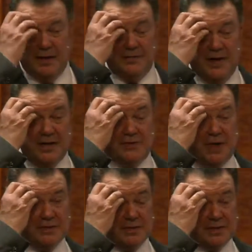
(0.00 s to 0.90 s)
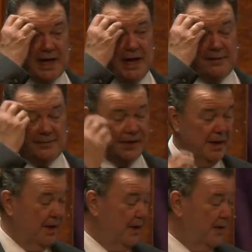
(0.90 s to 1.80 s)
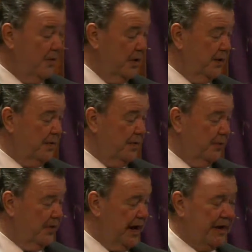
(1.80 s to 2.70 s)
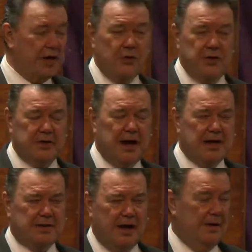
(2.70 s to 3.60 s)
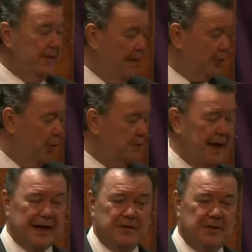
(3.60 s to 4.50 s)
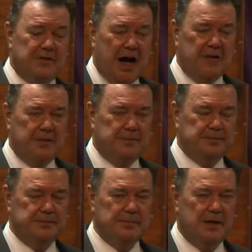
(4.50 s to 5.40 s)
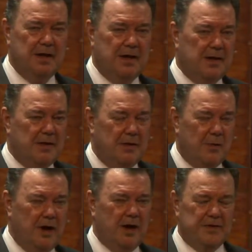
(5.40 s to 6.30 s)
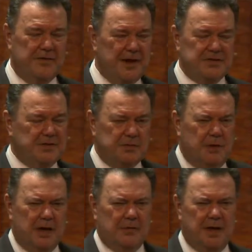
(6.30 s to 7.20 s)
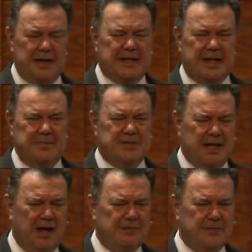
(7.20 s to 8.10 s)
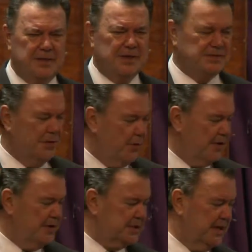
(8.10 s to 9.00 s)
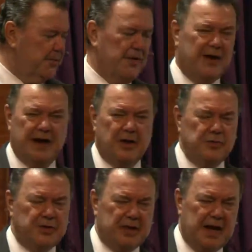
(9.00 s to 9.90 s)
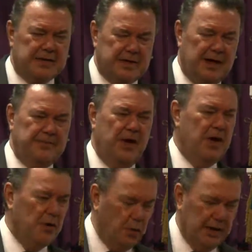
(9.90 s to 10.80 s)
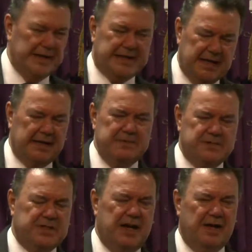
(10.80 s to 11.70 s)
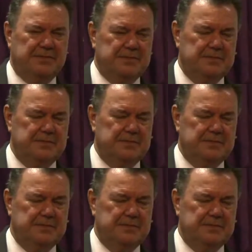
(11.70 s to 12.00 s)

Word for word: Then Jesus said, Whether I go, you cannot come. I'm going back to the Father. Well, the Pharisees said, Well, will he kill himself? Because if whether he said, Whether I go, you cannot come. Will he kill himself?